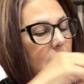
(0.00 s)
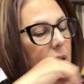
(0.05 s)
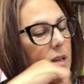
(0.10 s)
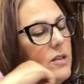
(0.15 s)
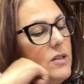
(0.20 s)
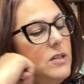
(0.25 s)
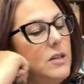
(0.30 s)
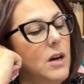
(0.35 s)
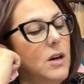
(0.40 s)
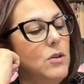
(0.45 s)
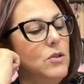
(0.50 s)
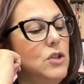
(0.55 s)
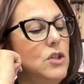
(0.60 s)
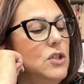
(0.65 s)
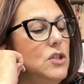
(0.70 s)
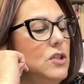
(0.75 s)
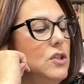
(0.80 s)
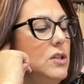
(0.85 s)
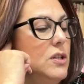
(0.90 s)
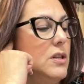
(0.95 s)
So
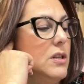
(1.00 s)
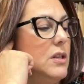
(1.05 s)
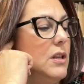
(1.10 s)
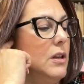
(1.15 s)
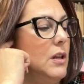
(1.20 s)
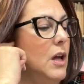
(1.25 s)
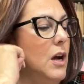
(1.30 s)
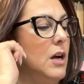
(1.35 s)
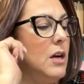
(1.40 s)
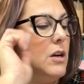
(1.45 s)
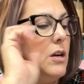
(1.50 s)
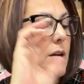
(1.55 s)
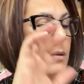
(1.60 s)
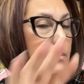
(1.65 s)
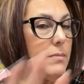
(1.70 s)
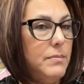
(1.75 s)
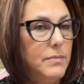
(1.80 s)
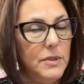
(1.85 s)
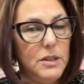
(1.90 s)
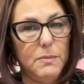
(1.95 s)
the
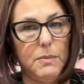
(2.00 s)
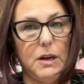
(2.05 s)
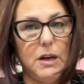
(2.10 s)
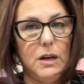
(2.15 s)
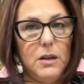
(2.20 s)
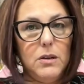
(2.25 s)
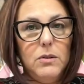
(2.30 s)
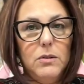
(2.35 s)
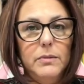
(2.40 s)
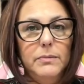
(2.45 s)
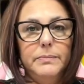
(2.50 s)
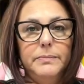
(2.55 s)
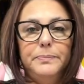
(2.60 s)
Longarm debacle.